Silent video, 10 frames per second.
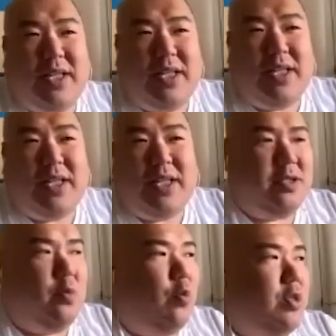the
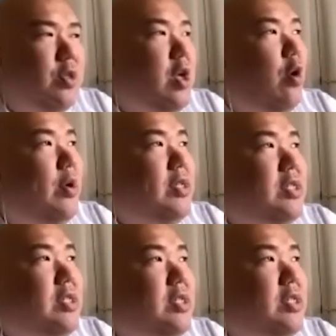Hampton was always
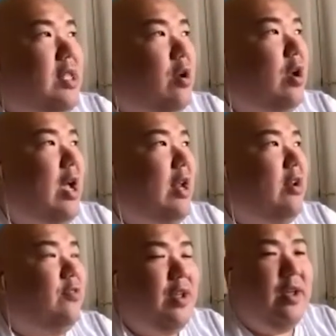going to be their kind
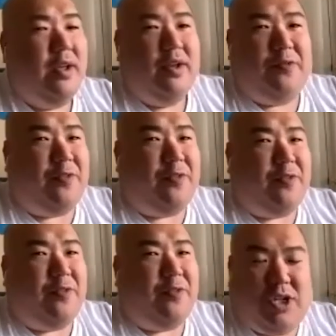of
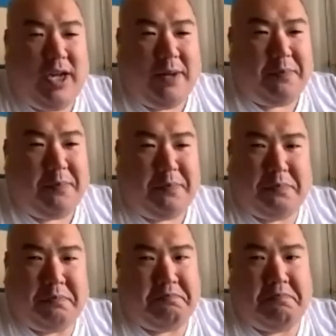flagship
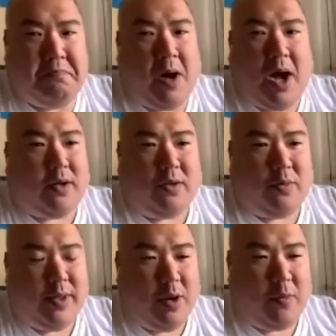model
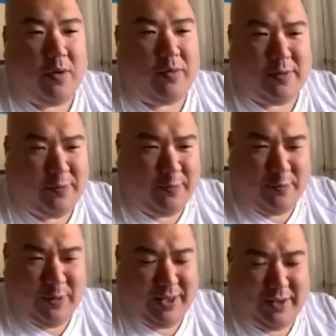when they were
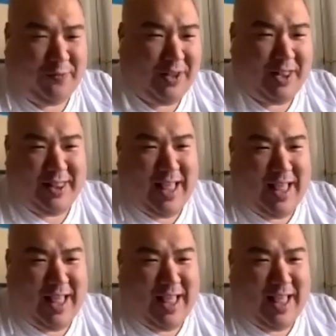really feeling that
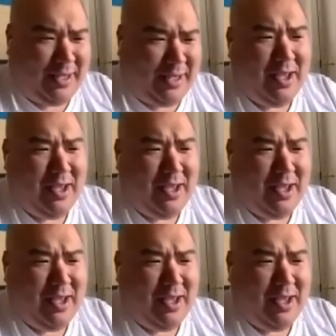whole like